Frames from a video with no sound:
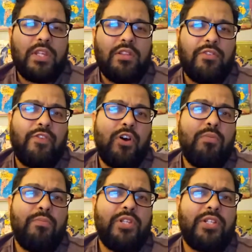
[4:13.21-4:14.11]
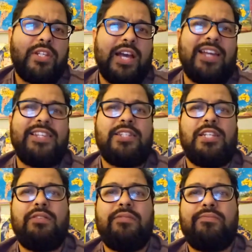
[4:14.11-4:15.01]
the foam just kind of
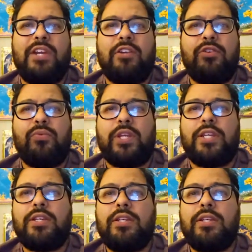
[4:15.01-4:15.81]
seemed very weak.